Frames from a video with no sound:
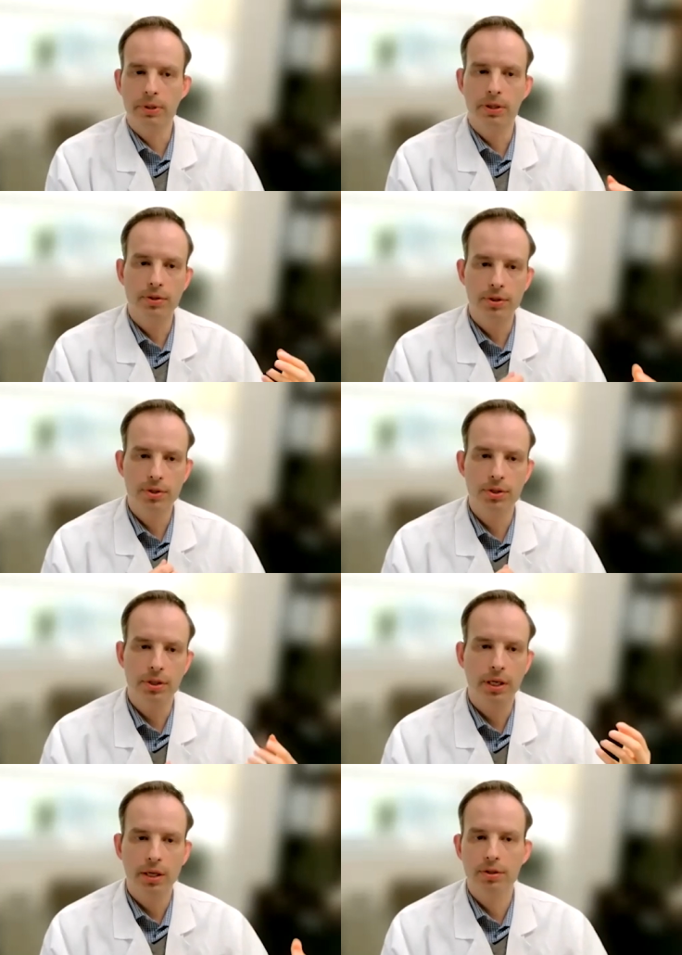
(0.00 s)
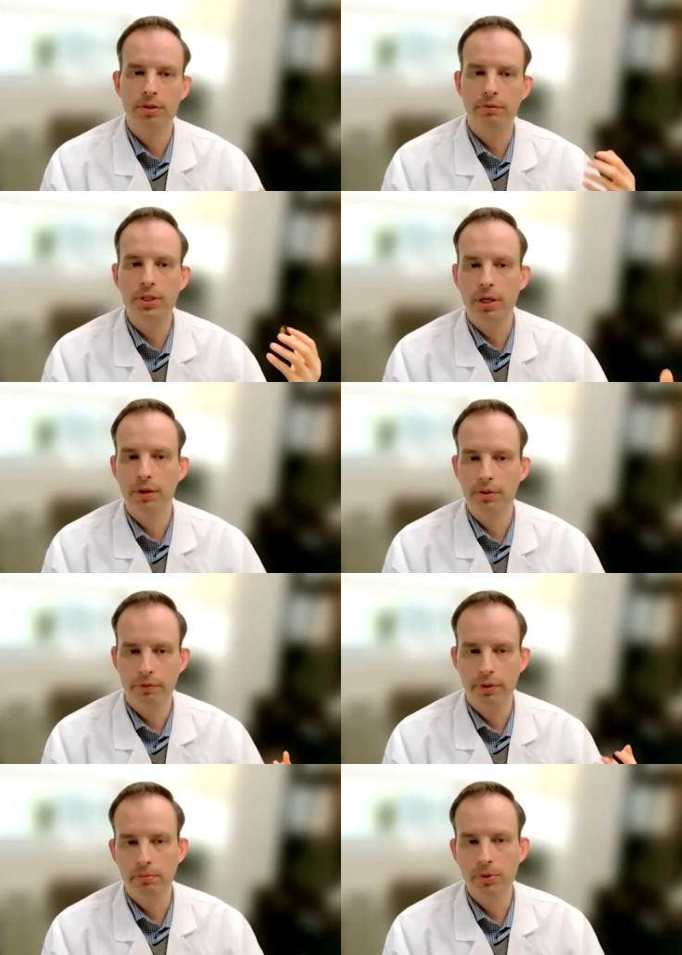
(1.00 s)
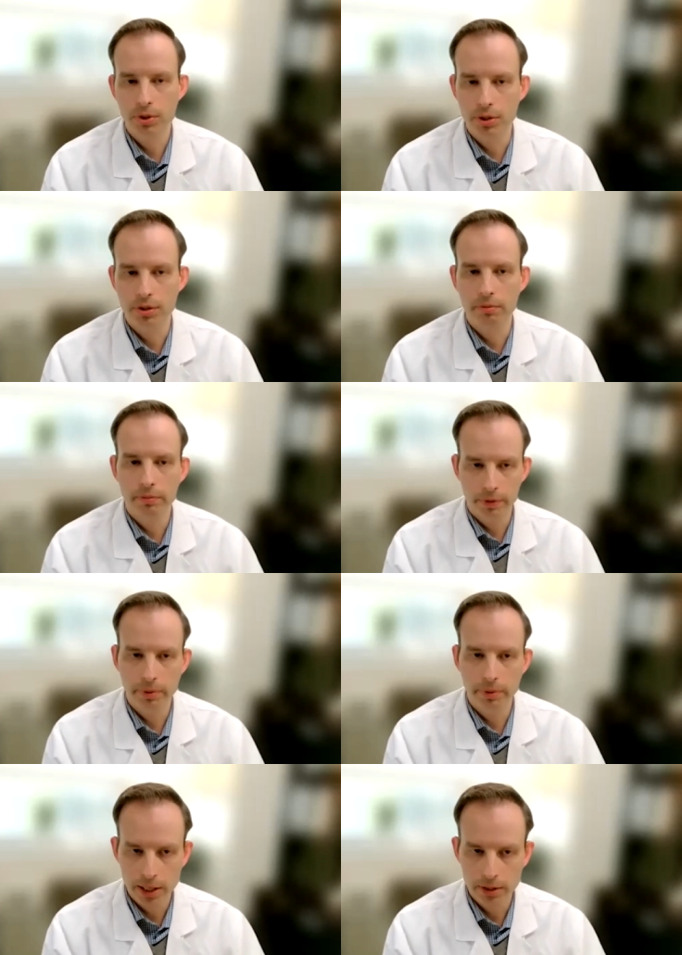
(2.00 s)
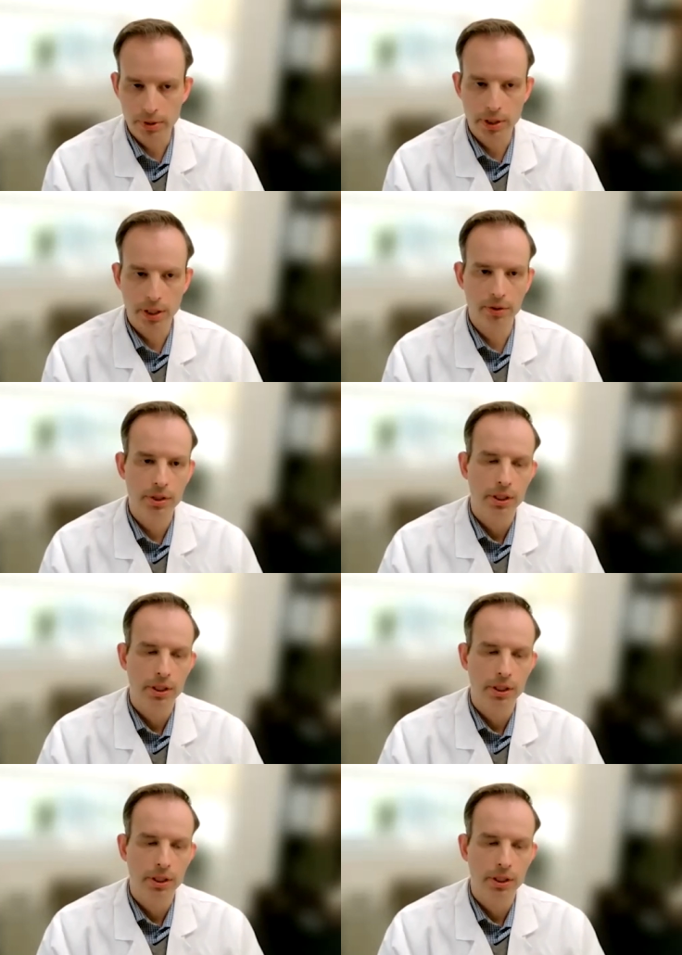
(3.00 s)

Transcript: because this is a cancer of cells of the immune system, the plasma cells,